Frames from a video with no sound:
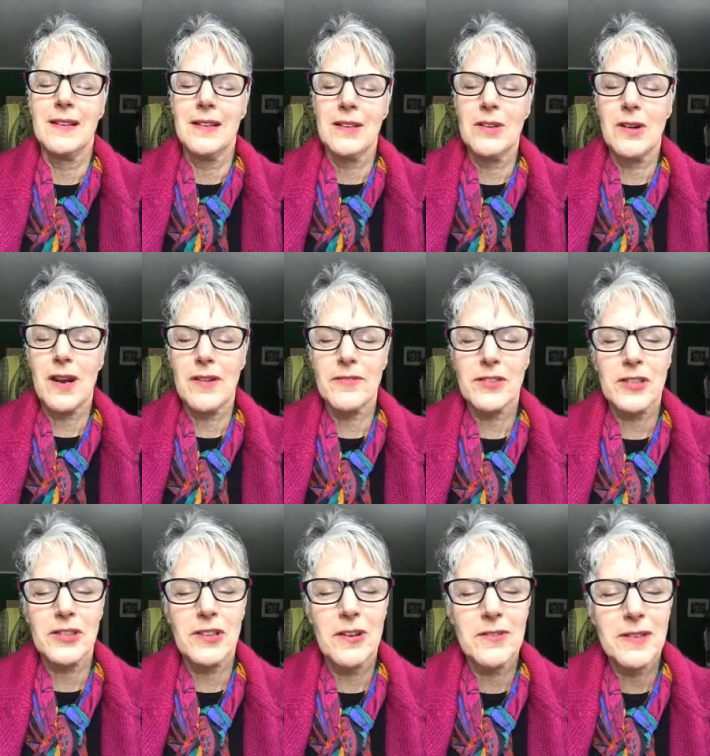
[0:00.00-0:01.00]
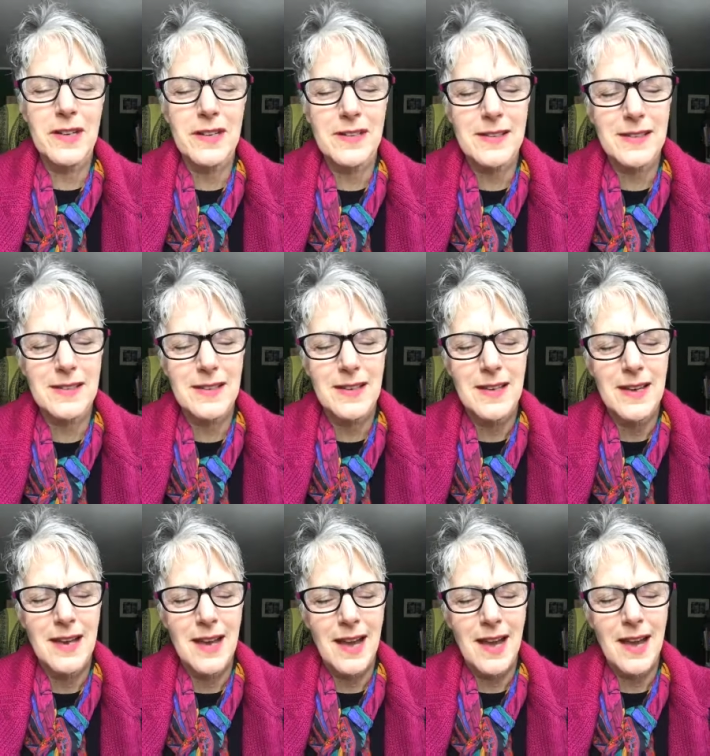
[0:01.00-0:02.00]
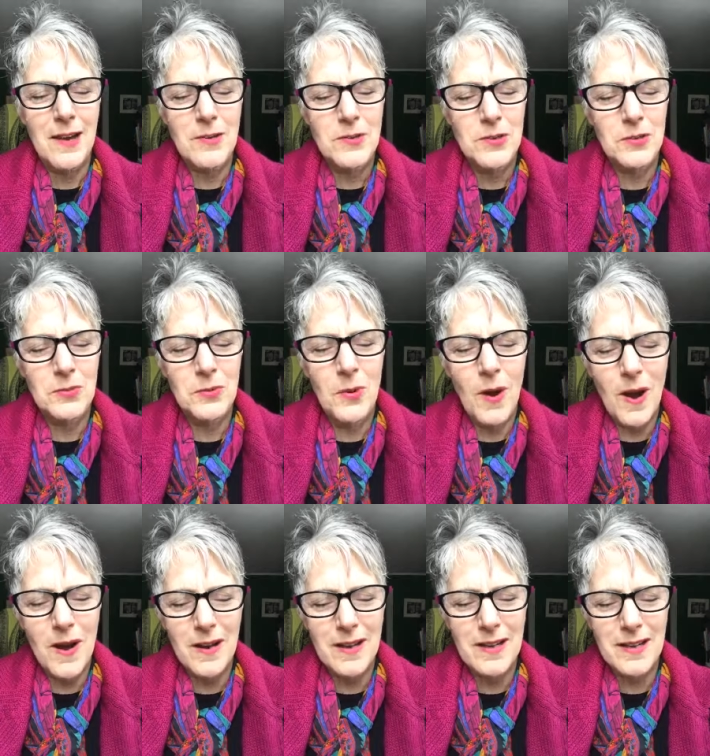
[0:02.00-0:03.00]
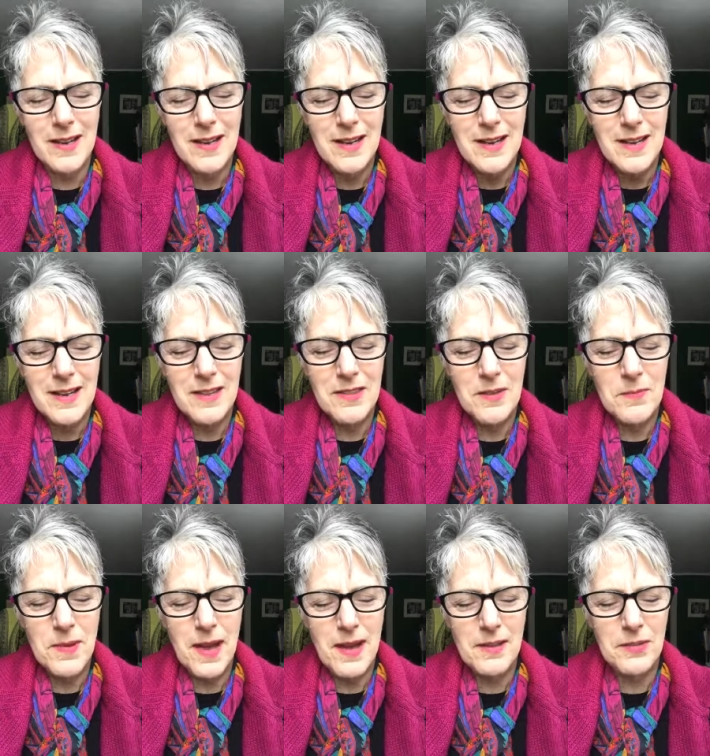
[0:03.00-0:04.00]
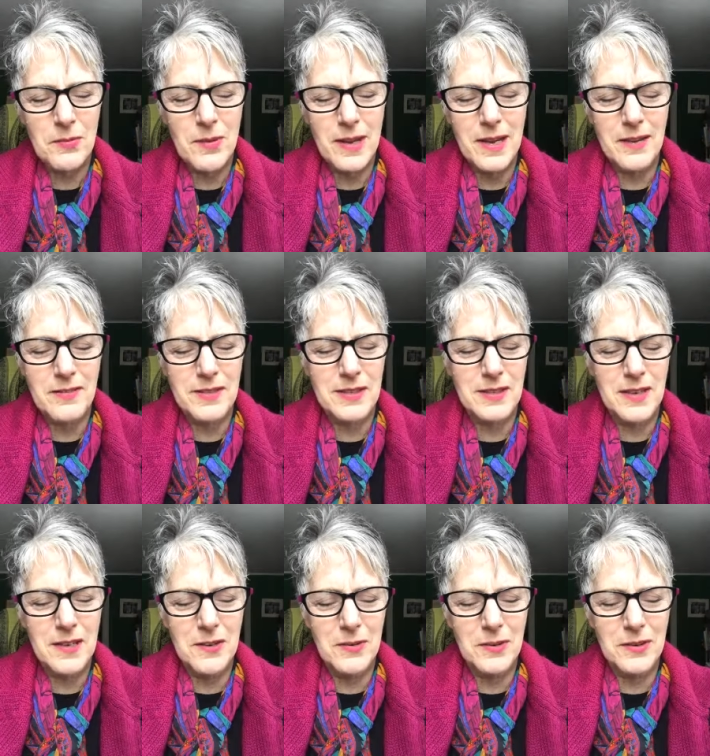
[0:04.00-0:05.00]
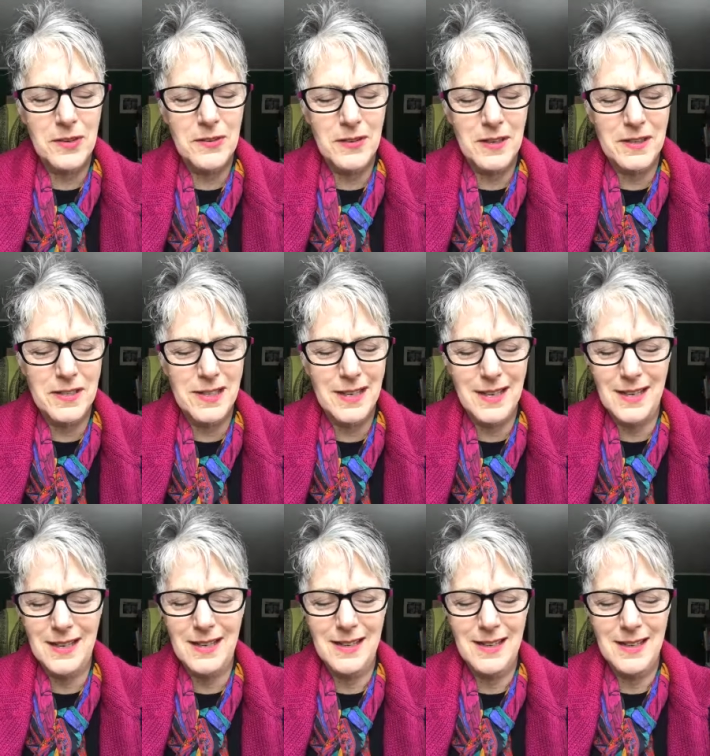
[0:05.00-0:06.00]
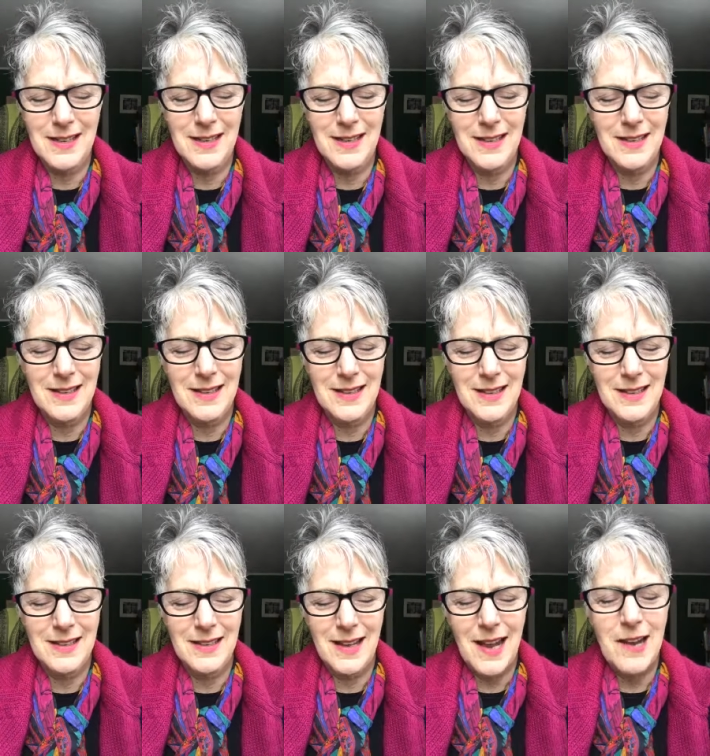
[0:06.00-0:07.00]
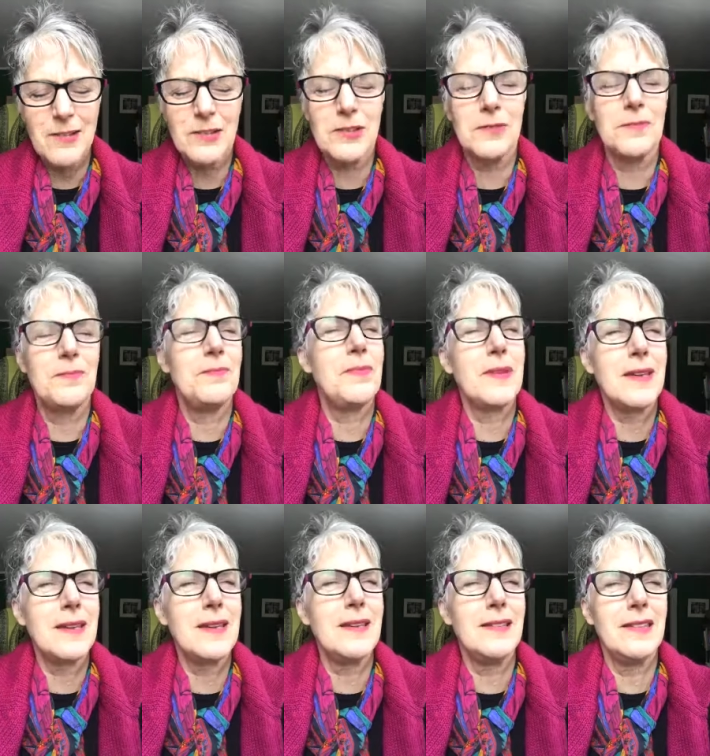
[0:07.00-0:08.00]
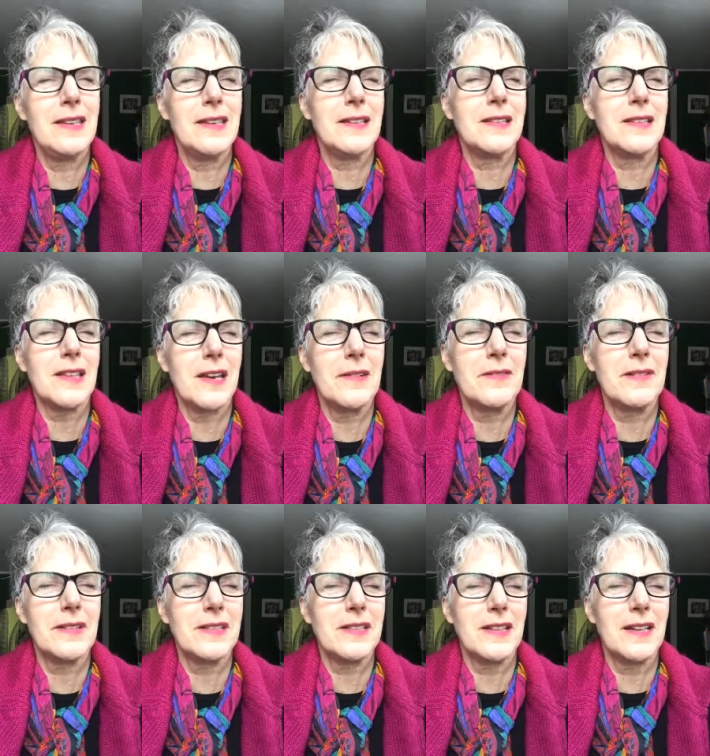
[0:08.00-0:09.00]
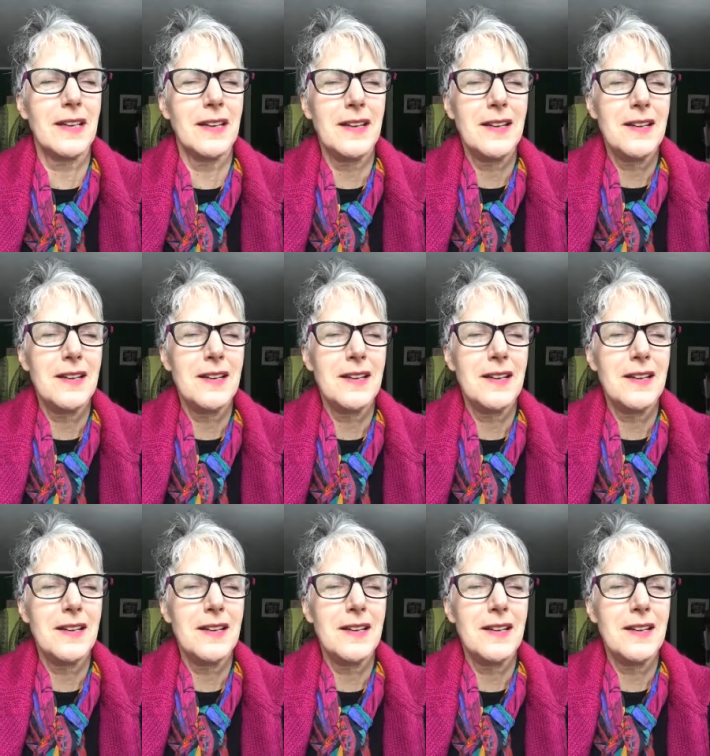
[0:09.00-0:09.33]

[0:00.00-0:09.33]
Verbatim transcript: who have shown us how to walk in the pathway of sacred unity how to be the integrity